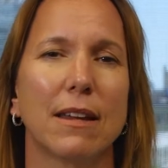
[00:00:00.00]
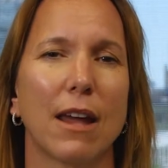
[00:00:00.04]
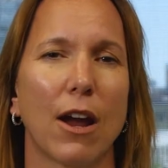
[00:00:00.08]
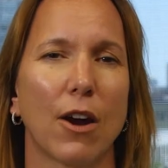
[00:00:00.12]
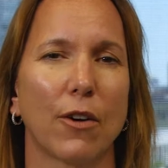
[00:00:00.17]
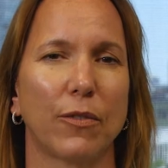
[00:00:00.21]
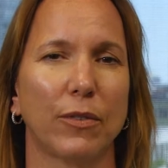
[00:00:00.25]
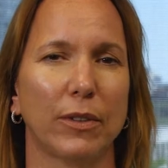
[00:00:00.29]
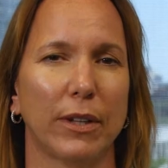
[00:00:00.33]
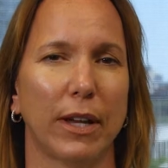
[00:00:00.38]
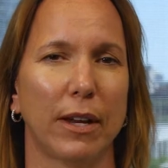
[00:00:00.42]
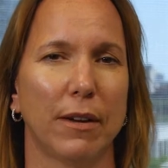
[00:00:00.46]

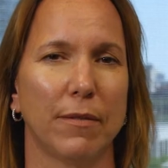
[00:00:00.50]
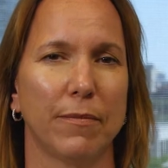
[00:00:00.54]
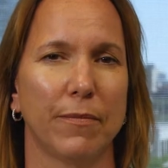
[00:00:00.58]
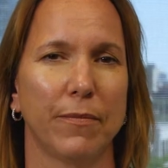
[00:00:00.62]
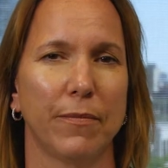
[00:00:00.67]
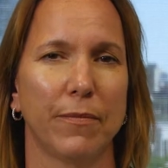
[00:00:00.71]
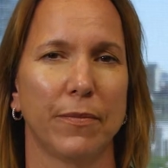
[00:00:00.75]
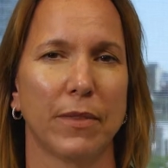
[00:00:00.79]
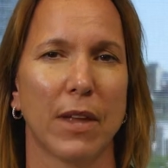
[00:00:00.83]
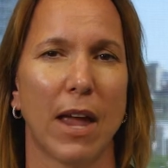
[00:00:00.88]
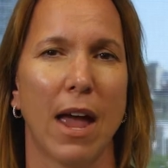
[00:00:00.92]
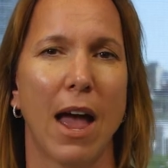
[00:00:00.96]
carefully.
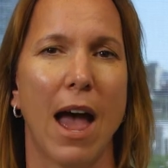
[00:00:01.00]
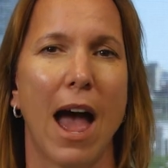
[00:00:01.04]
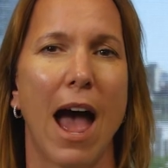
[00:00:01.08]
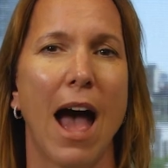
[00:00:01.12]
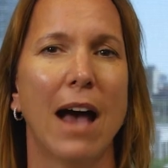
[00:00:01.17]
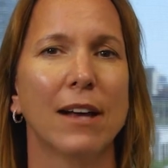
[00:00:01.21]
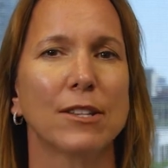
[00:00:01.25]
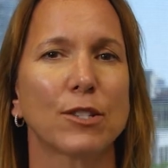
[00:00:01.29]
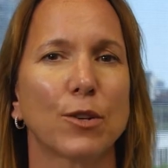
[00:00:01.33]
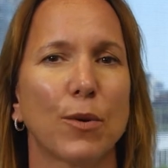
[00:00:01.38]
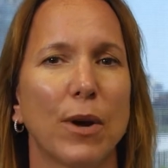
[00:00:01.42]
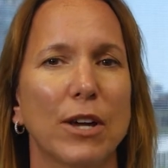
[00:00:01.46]

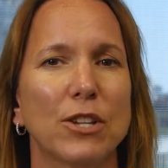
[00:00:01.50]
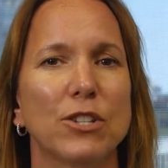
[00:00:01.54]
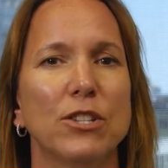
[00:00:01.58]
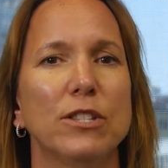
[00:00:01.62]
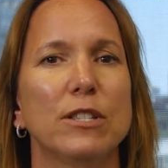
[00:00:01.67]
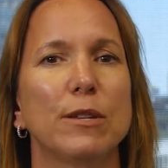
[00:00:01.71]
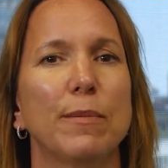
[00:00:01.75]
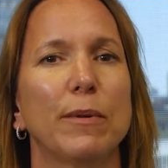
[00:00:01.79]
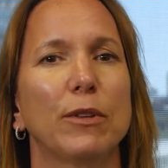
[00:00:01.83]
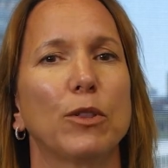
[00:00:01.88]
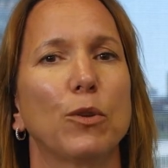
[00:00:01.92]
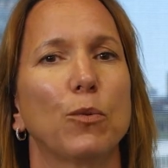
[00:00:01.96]
Ask
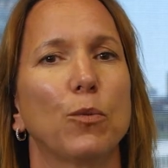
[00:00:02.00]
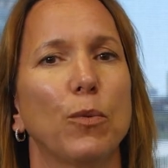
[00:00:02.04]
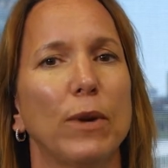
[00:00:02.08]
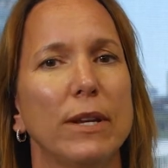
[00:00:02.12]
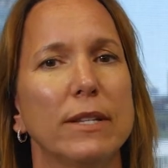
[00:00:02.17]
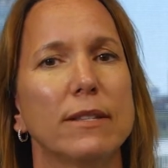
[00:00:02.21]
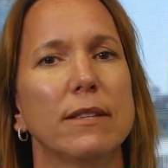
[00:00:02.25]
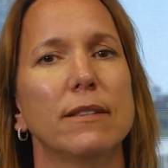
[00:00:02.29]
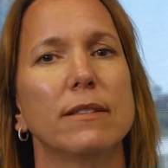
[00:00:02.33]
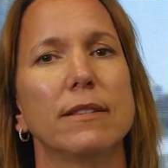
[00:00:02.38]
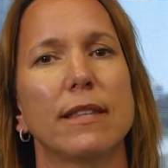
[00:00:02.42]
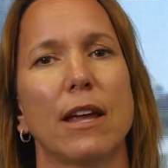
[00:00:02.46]
questions about the
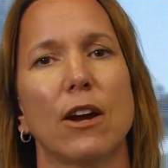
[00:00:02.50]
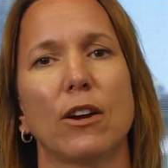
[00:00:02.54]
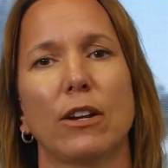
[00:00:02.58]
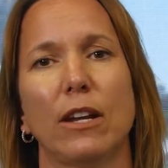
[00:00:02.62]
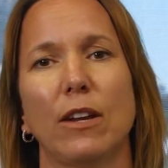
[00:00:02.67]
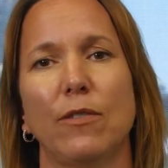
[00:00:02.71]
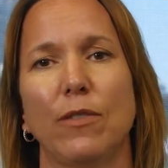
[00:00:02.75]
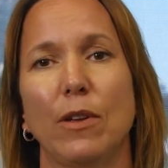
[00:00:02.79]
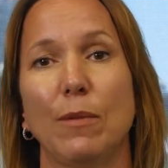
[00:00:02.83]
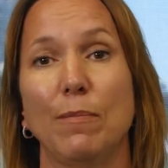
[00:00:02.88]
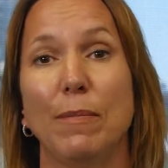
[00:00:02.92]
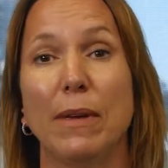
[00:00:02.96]
reasons they are
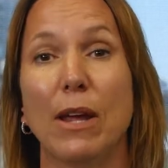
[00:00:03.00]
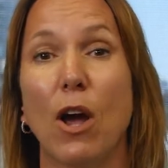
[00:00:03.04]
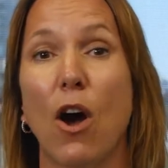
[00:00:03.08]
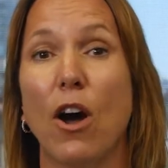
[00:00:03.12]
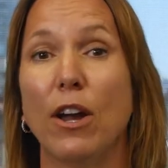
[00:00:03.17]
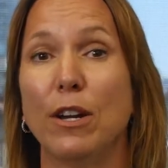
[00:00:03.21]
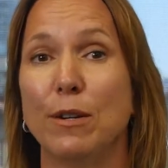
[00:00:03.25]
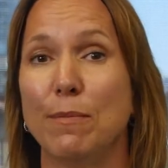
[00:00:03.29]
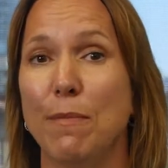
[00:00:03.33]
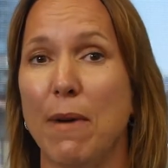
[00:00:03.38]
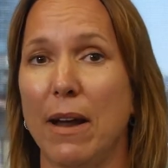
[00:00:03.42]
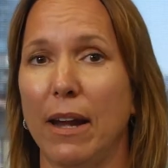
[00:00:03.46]
leaving
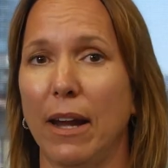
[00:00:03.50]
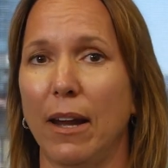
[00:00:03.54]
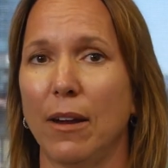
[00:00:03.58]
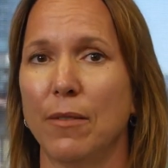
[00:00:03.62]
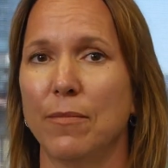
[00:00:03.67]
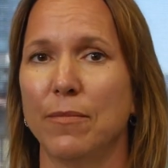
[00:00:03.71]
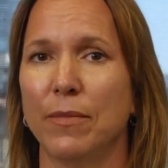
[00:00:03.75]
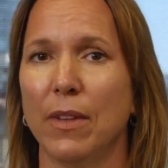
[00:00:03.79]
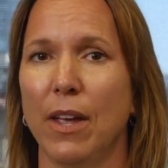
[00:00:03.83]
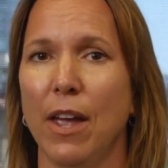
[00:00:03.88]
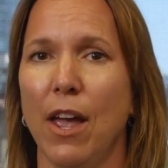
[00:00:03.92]
beyond money.